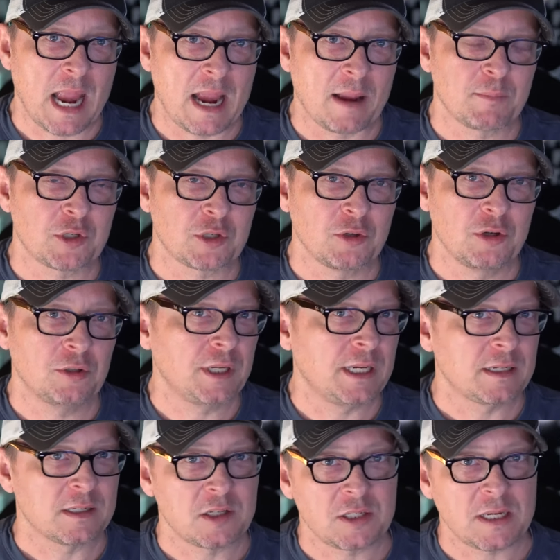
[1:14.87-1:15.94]
absolutely
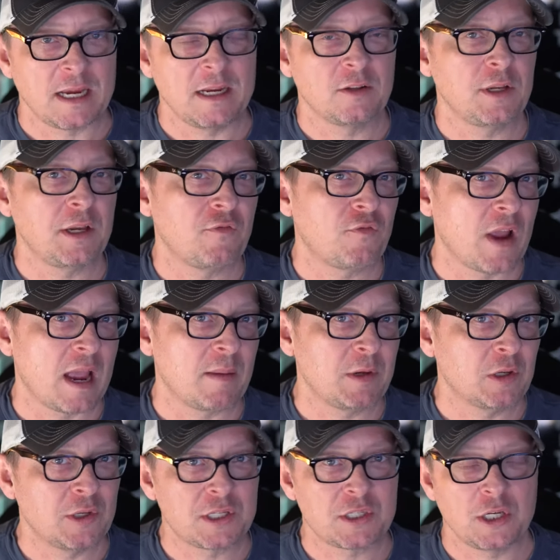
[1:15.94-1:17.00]
insanely
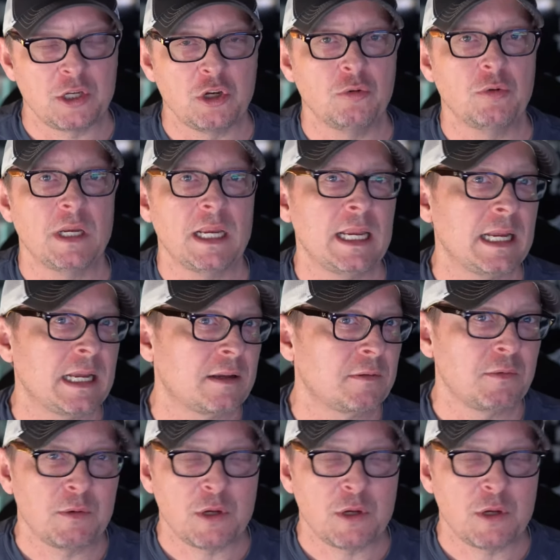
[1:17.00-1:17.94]
fabulous and unique.